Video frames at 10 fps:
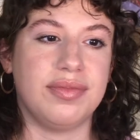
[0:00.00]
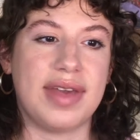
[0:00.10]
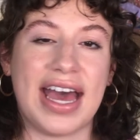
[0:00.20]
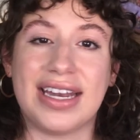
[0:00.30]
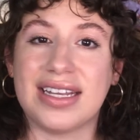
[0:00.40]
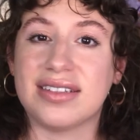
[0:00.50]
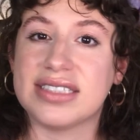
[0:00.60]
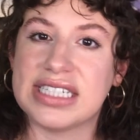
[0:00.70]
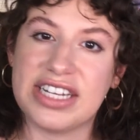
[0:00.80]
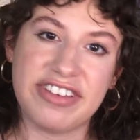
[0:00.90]
adding
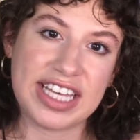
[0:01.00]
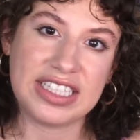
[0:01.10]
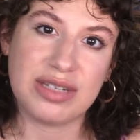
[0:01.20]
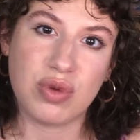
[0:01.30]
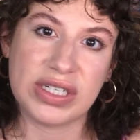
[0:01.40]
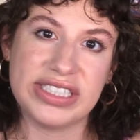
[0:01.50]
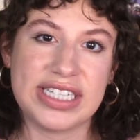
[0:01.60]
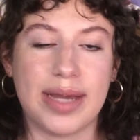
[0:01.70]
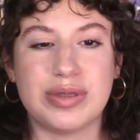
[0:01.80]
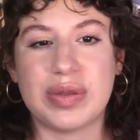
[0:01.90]
significantly more
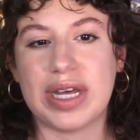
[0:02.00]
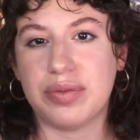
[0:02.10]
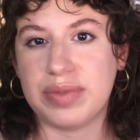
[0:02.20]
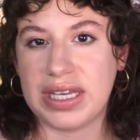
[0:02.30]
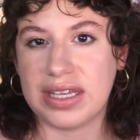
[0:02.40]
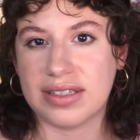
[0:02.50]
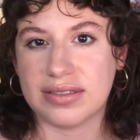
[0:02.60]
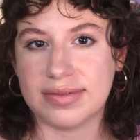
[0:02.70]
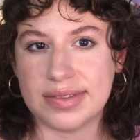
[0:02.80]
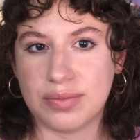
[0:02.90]
steps, without being
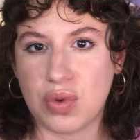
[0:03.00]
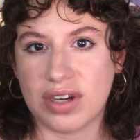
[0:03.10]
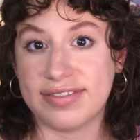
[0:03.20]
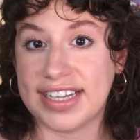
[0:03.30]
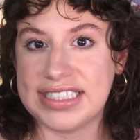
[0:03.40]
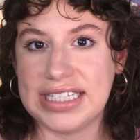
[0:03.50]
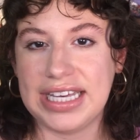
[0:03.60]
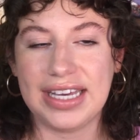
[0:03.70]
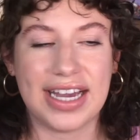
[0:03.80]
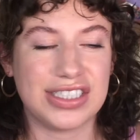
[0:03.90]
more
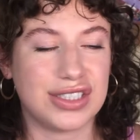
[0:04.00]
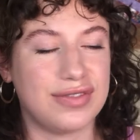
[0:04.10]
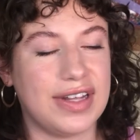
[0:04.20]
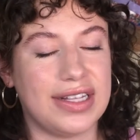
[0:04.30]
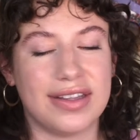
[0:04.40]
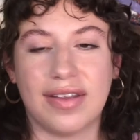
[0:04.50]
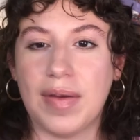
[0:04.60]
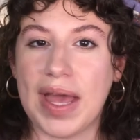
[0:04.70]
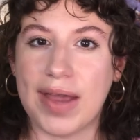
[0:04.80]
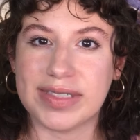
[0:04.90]
fussy. I just felt
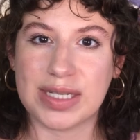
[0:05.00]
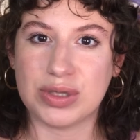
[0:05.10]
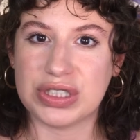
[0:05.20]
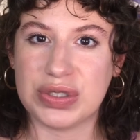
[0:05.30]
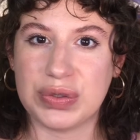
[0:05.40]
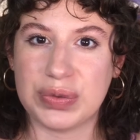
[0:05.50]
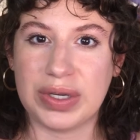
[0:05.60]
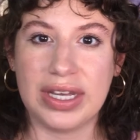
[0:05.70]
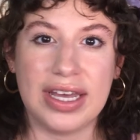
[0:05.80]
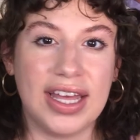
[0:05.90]
I was able to
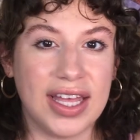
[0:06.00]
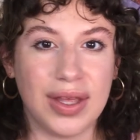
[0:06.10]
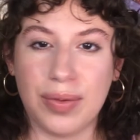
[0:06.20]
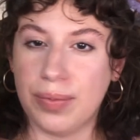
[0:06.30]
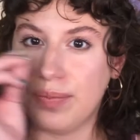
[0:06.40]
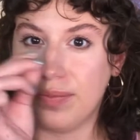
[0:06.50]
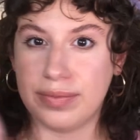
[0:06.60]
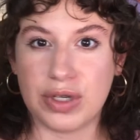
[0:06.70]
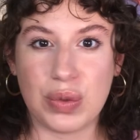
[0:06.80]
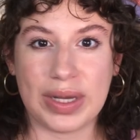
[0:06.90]

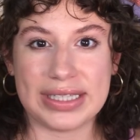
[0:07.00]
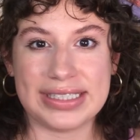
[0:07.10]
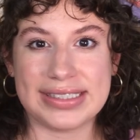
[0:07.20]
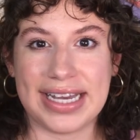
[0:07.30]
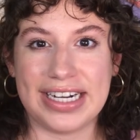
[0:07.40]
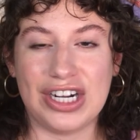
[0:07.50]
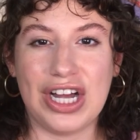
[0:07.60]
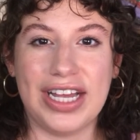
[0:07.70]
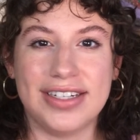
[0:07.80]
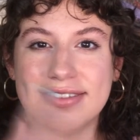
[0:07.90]
quickly slide it
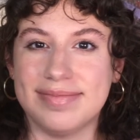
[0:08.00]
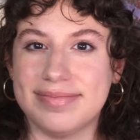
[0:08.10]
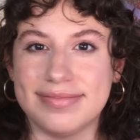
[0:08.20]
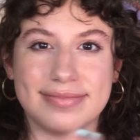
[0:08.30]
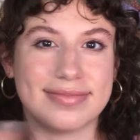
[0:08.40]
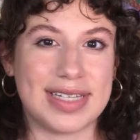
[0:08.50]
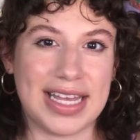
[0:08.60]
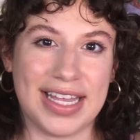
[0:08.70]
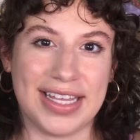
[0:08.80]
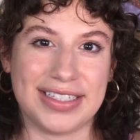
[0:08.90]
on
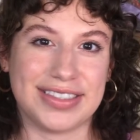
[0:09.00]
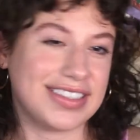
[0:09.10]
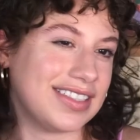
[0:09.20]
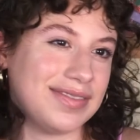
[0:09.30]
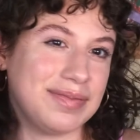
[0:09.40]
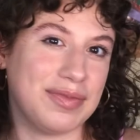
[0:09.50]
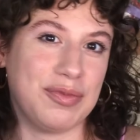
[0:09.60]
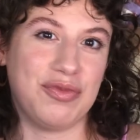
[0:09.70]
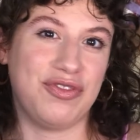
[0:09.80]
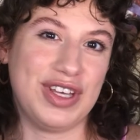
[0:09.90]
and
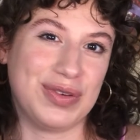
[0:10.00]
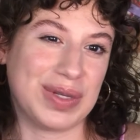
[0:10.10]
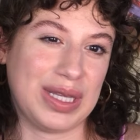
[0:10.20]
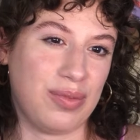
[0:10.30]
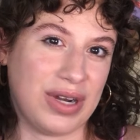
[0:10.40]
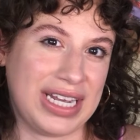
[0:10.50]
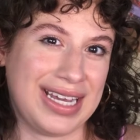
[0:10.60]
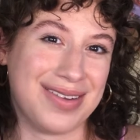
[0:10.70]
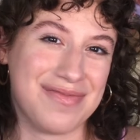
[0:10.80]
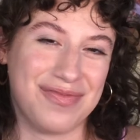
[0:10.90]
feel really
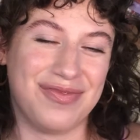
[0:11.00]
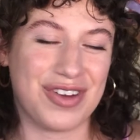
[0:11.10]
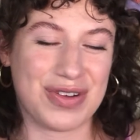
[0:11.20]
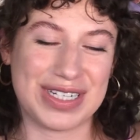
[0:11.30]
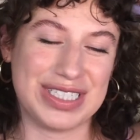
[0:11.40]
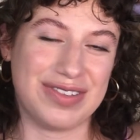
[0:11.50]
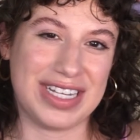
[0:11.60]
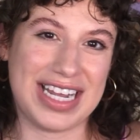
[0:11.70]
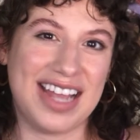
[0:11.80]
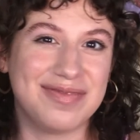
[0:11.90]
pretty for the rest of the
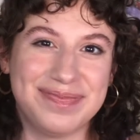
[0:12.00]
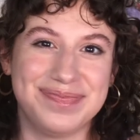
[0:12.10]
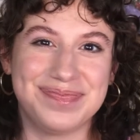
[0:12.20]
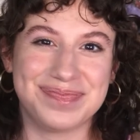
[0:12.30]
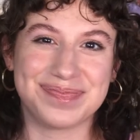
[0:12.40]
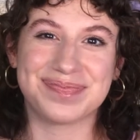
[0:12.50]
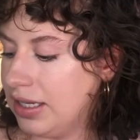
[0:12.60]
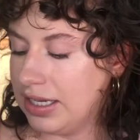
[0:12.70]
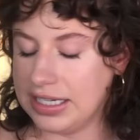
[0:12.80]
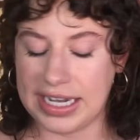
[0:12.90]
day.
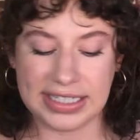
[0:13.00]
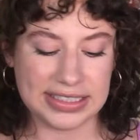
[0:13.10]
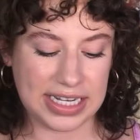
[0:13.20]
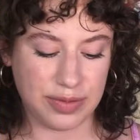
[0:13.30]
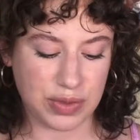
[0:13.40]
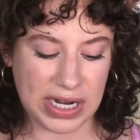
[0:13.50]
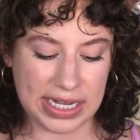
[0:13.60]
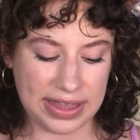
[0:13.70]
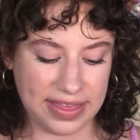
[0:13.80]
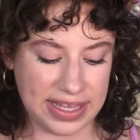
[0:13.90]
Next, I brought
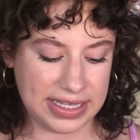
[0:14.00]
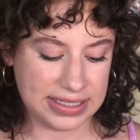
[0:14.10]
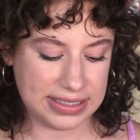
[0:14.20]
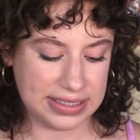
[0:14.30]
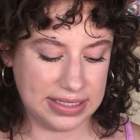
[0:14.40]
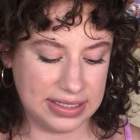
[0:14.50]
this